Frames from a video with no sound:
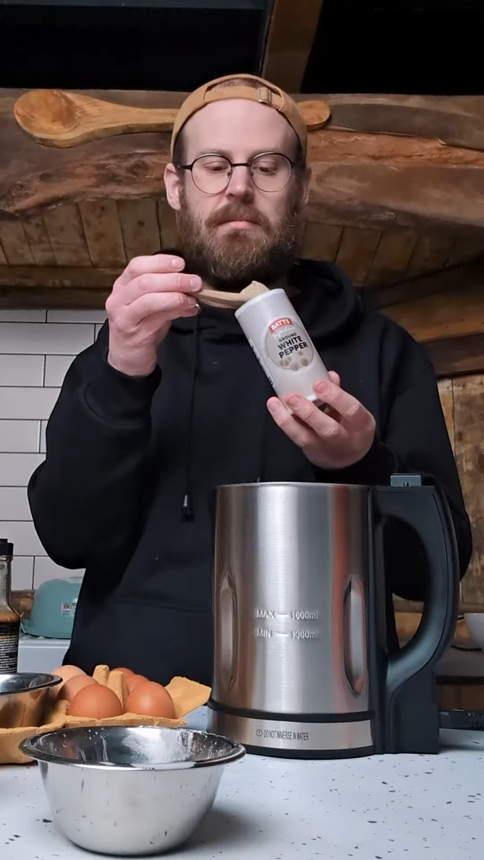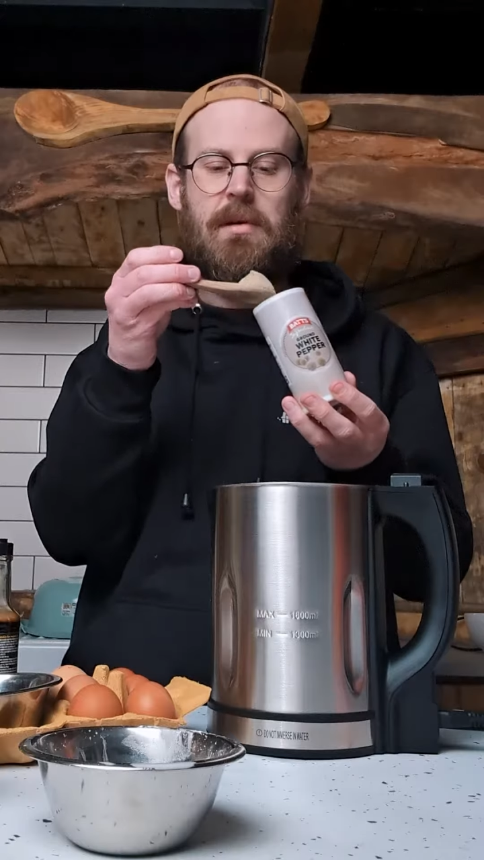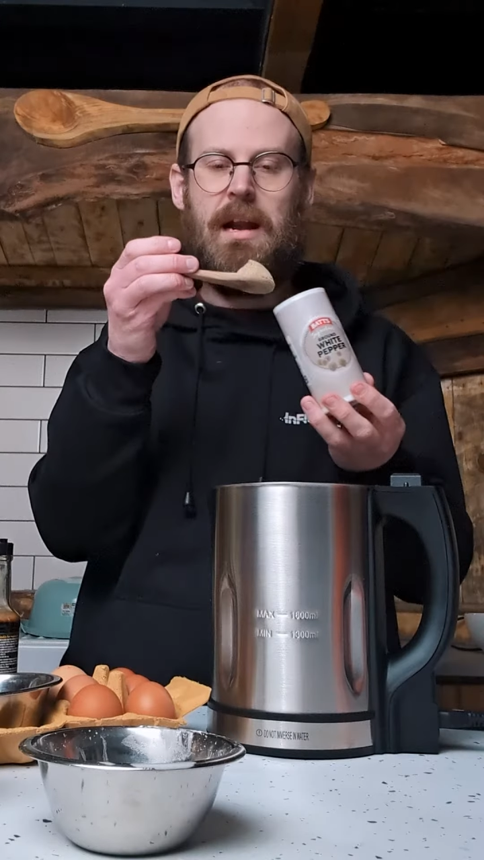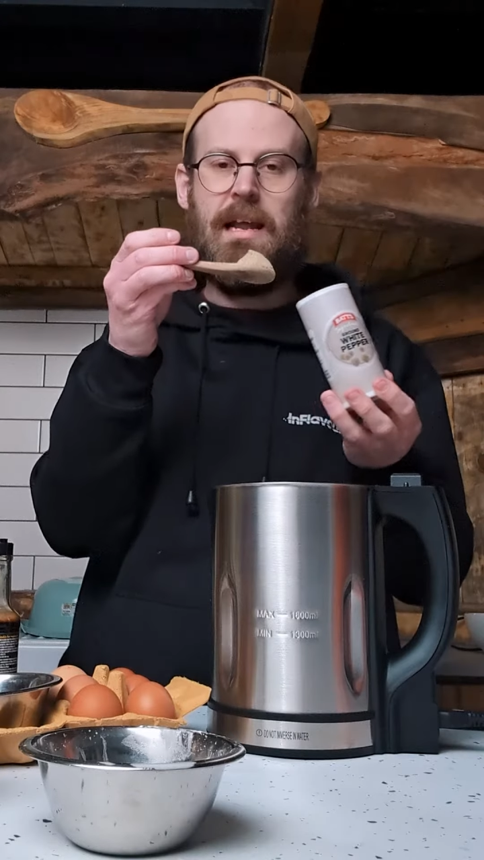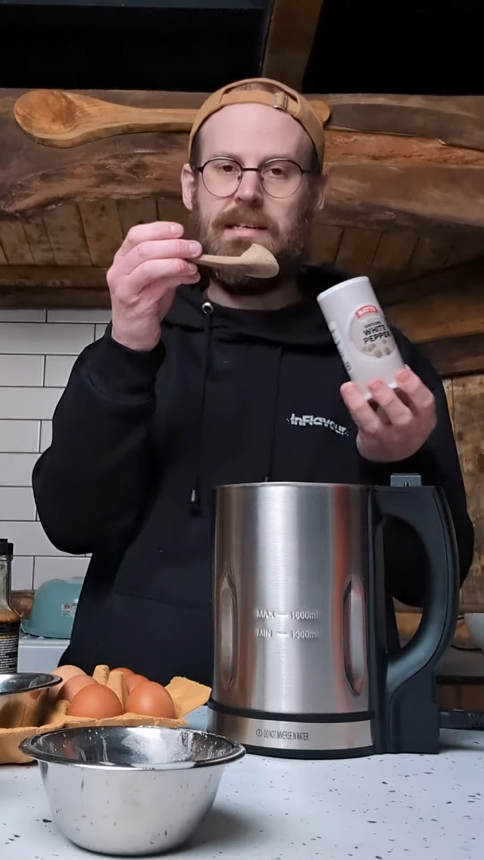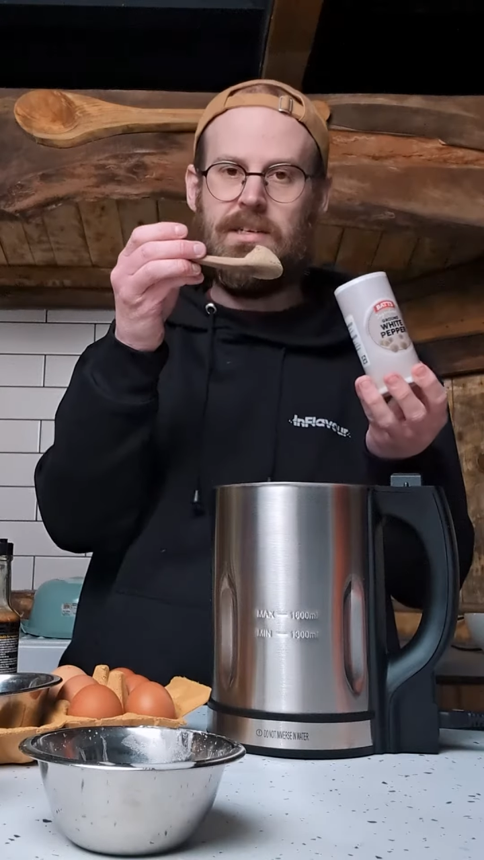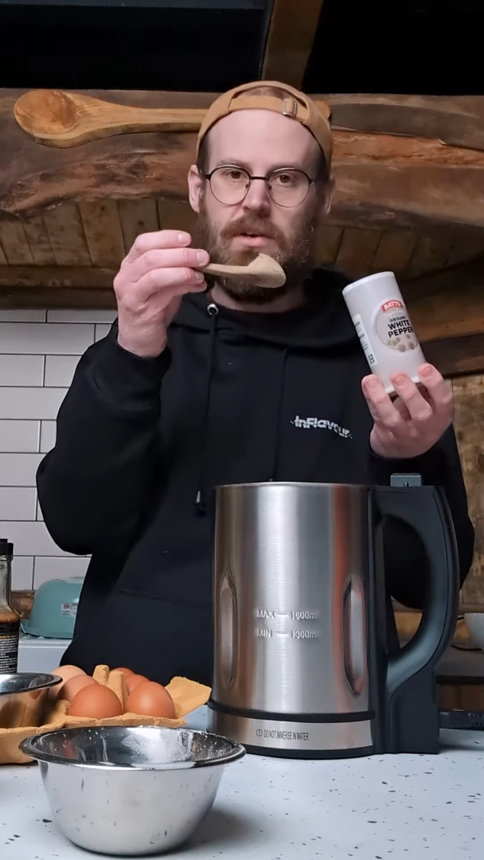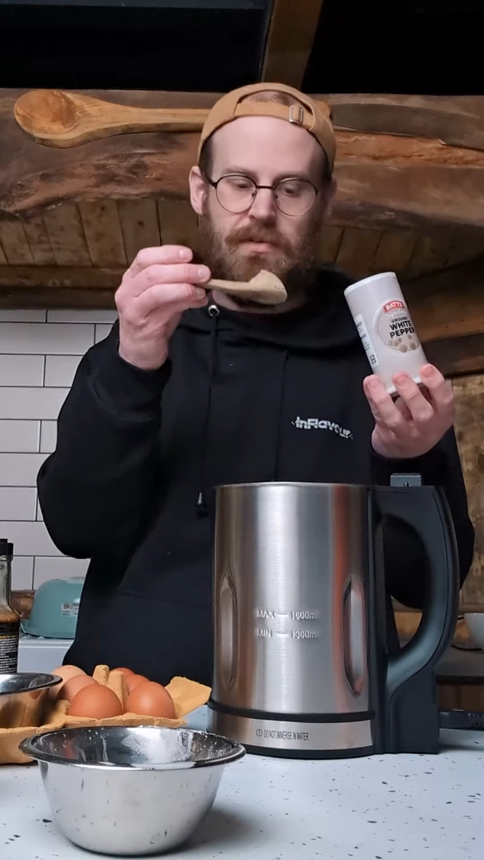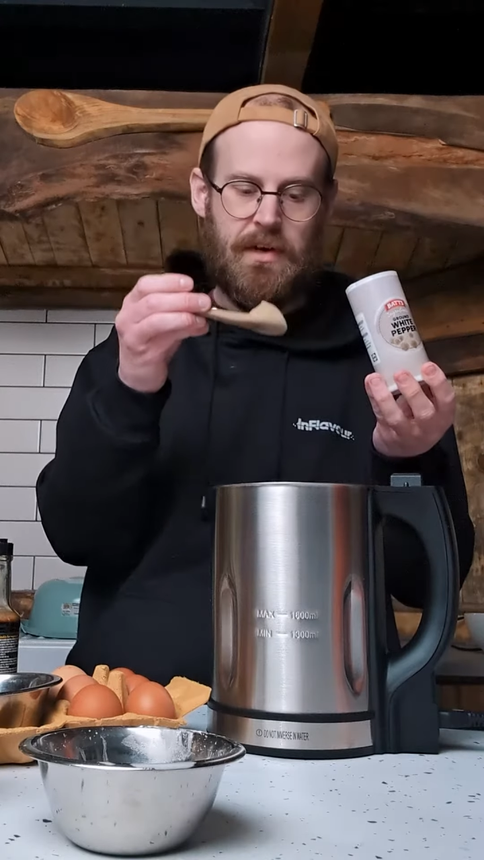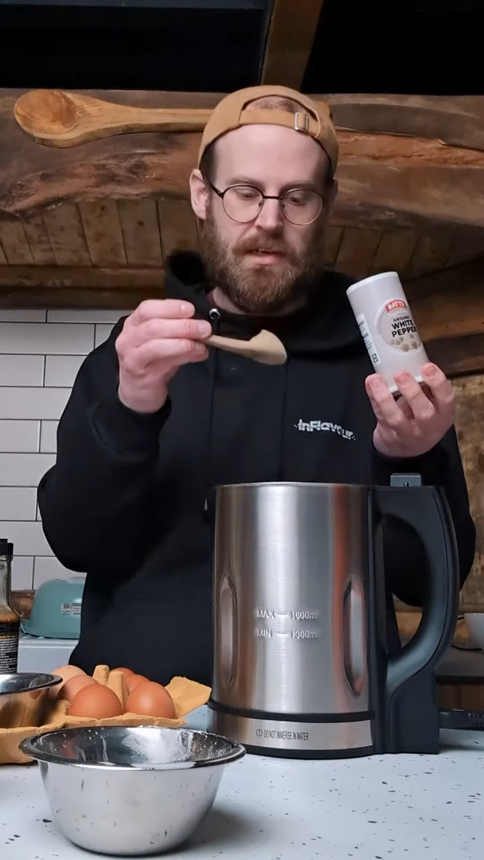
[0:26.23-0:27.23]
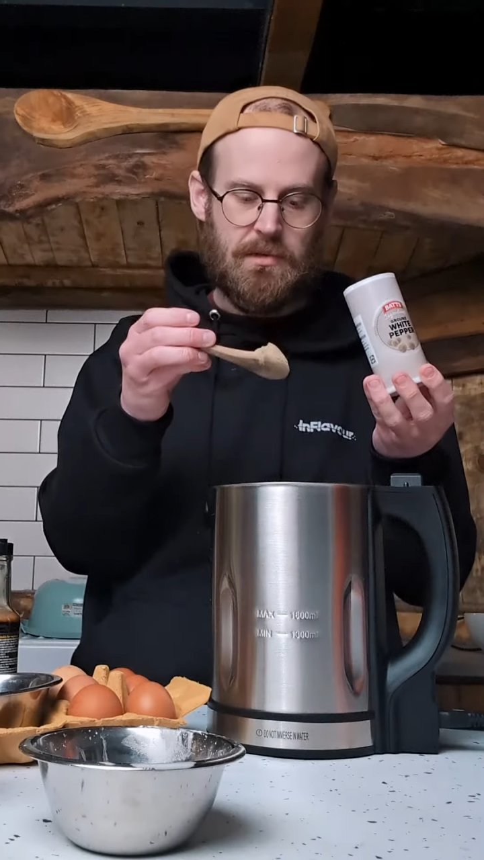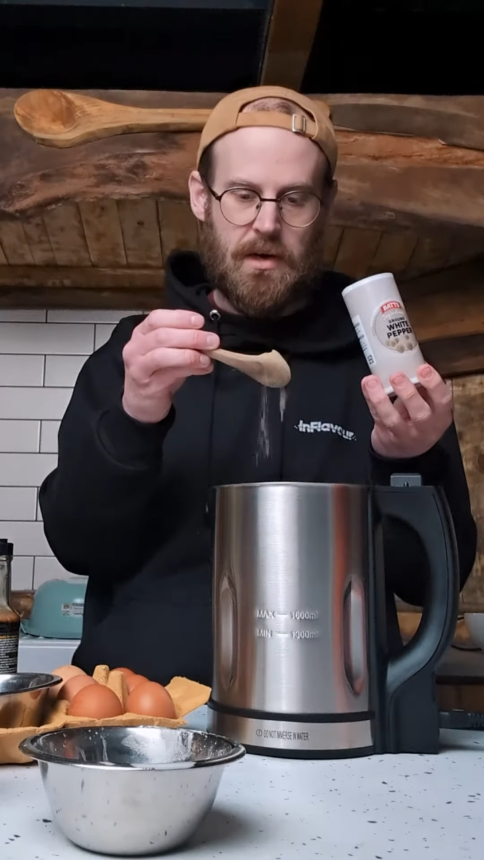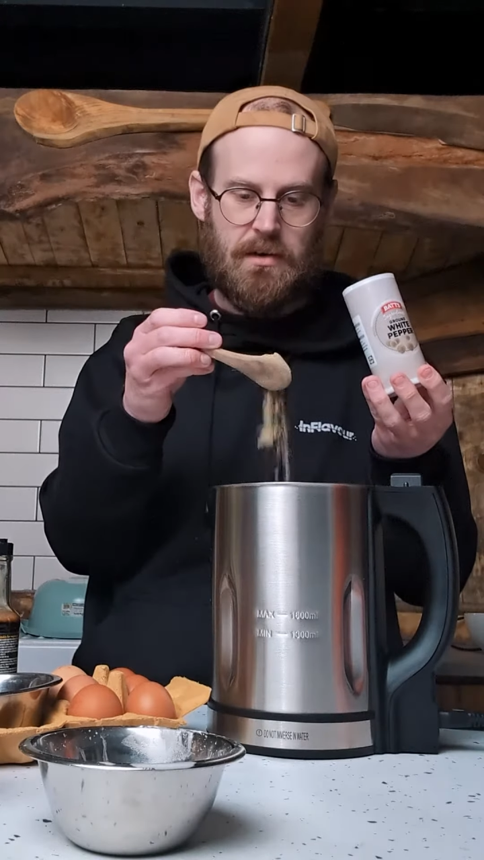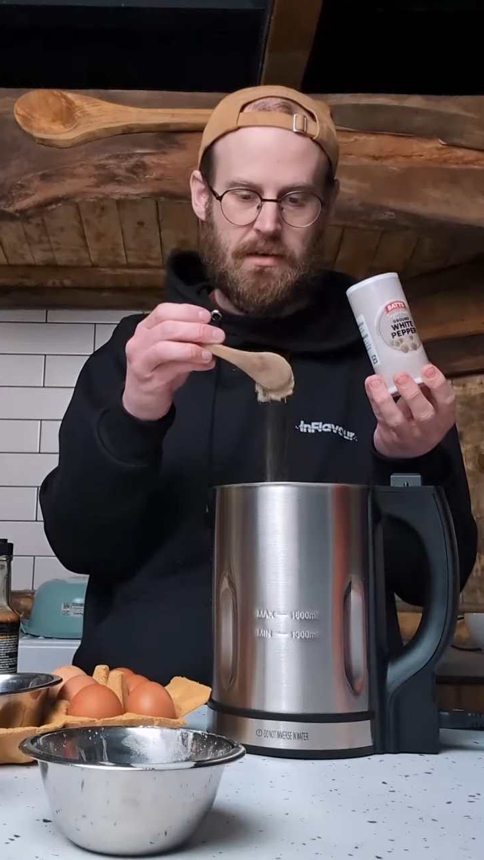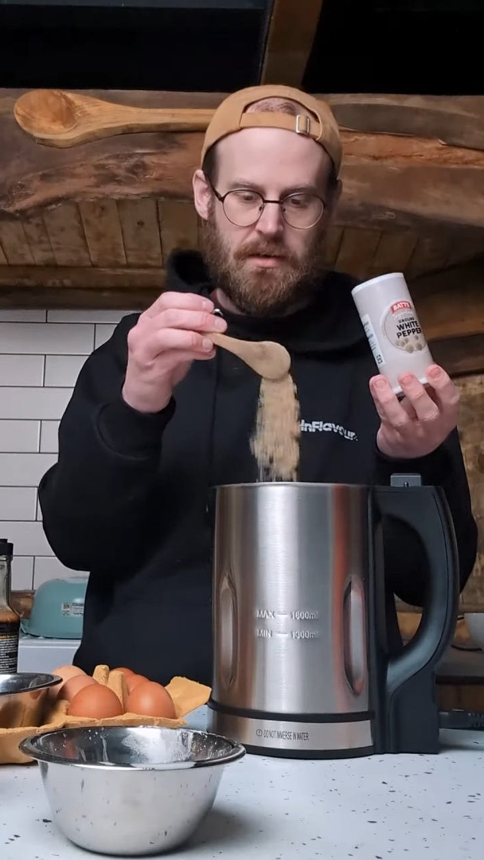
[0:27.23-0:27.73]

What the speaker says: Plenty of it as well.